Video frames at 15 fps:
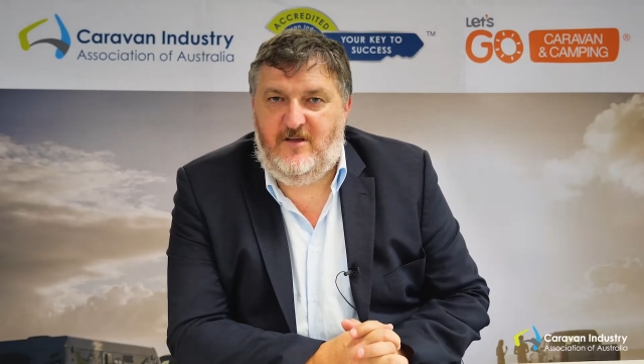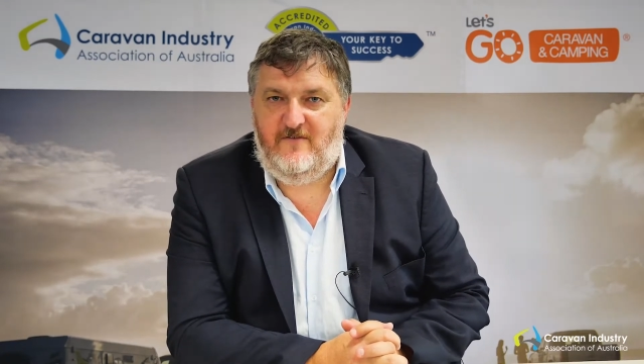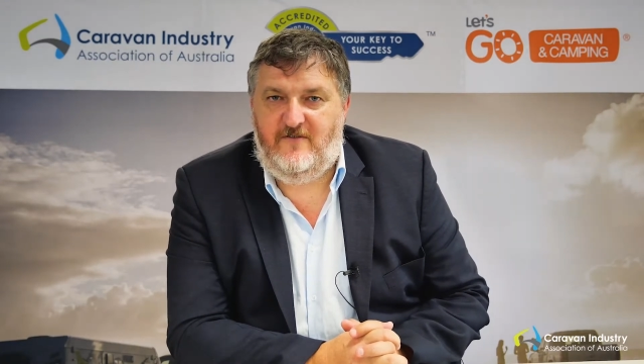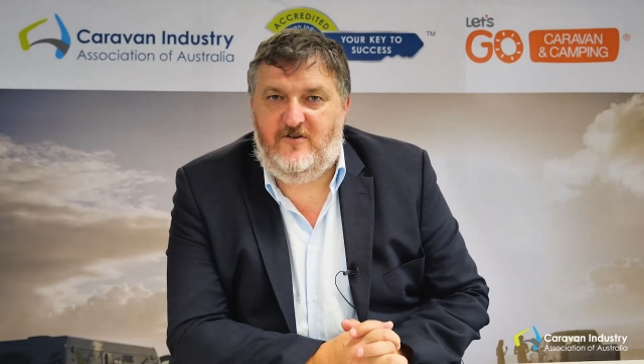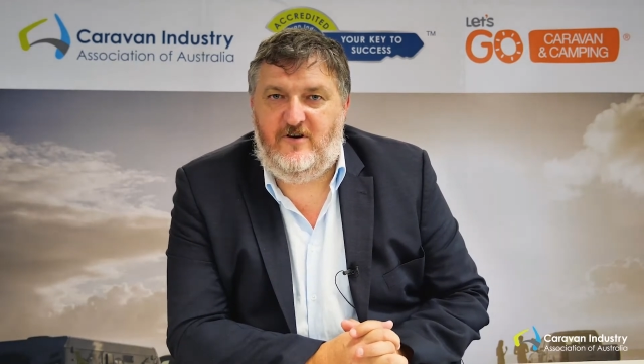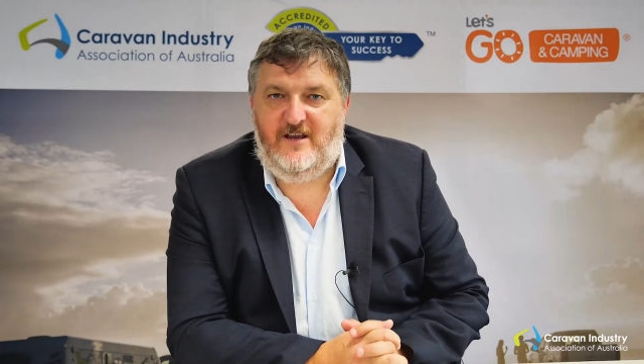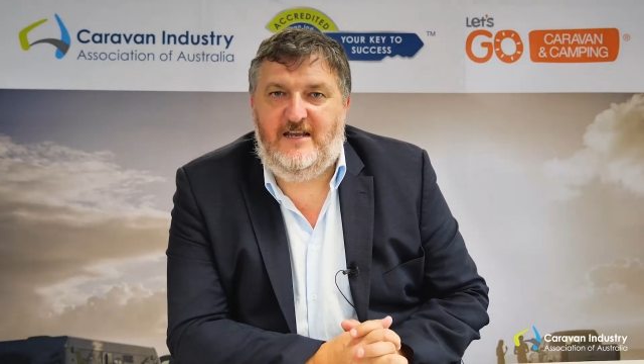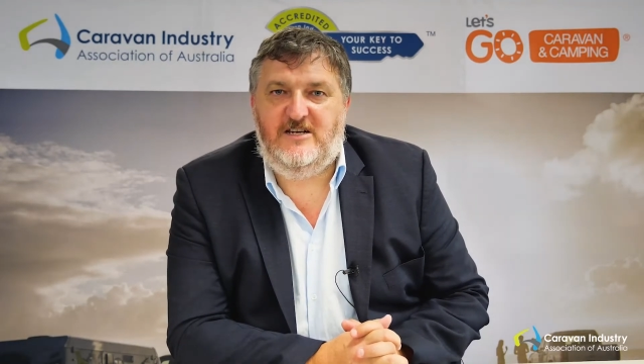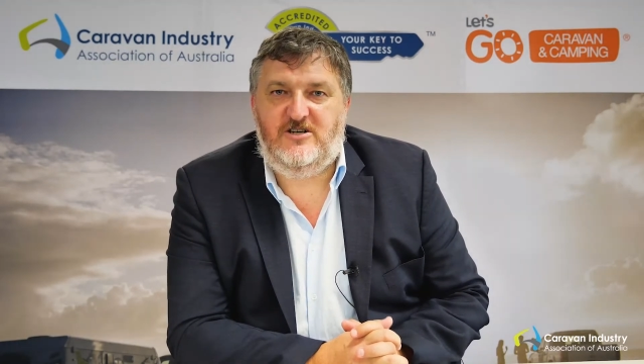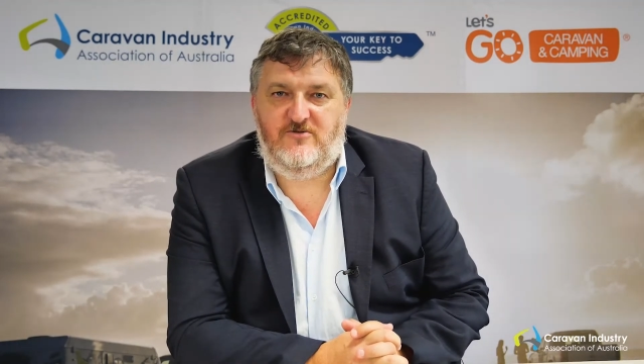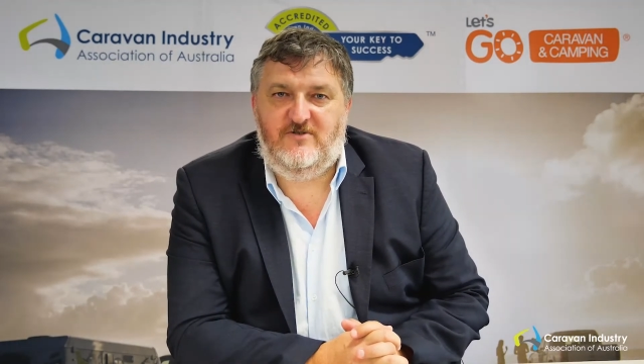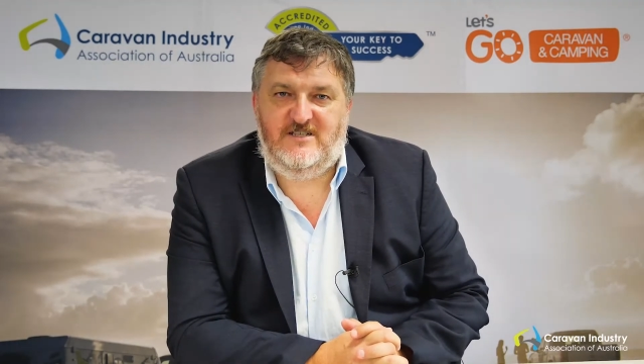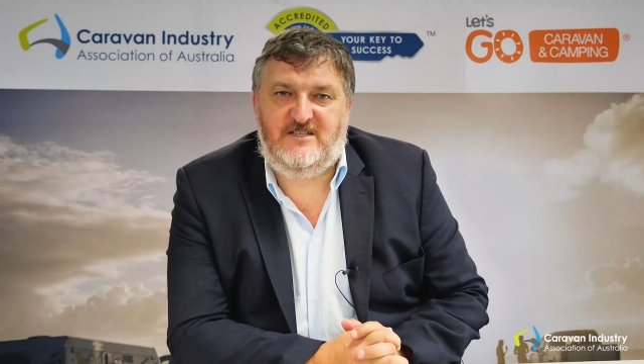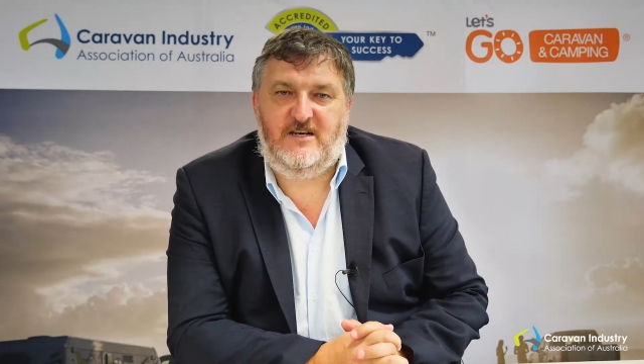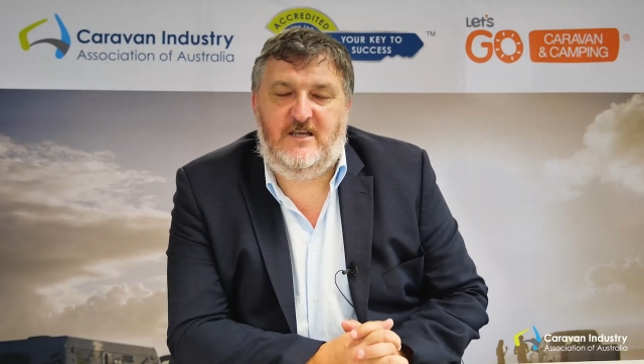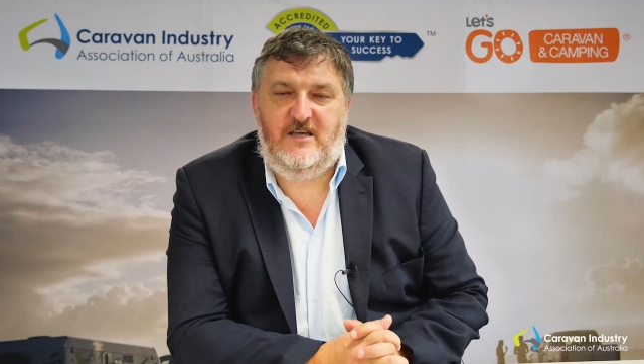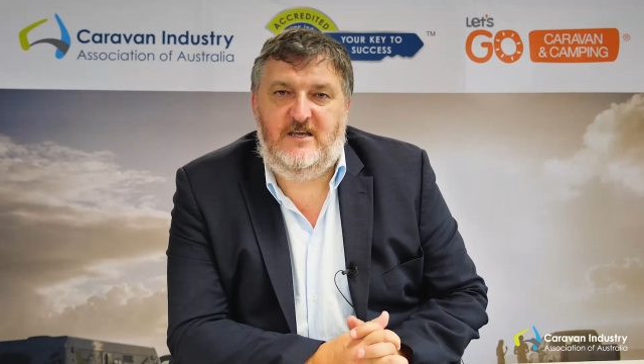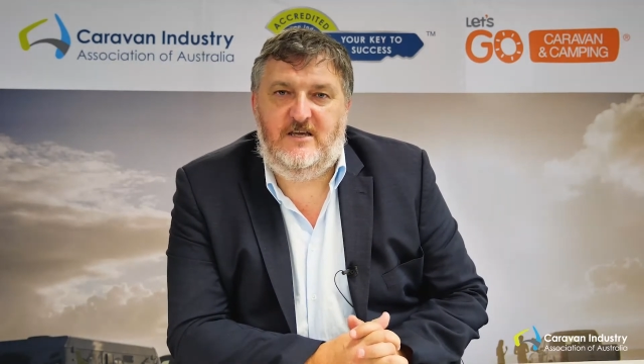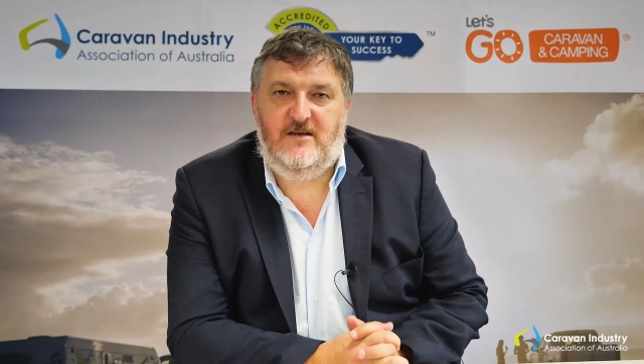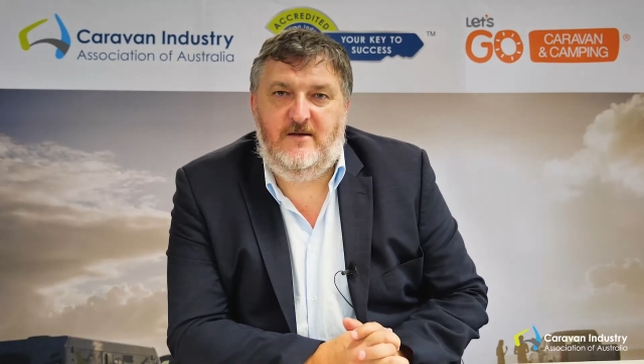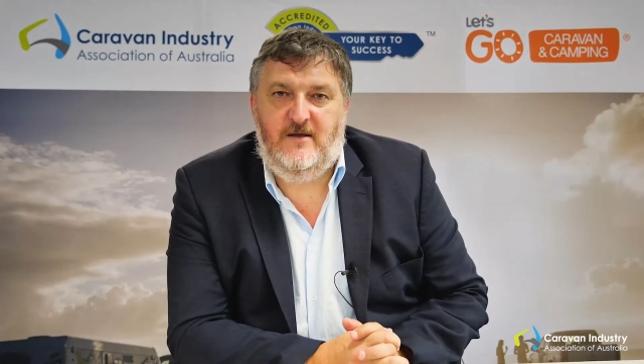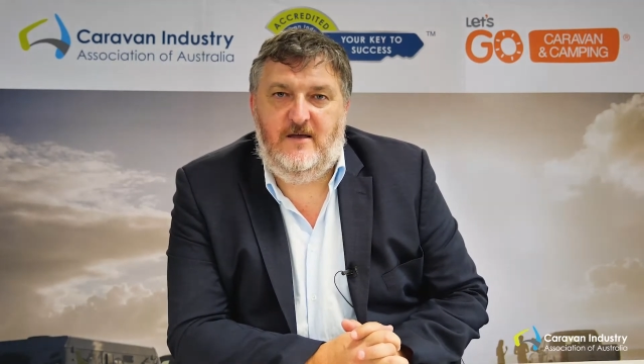be a very interesting
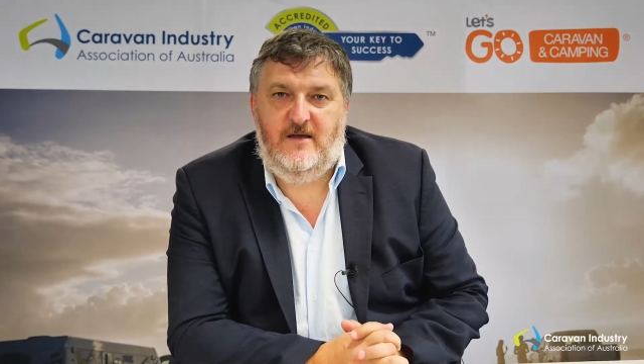year.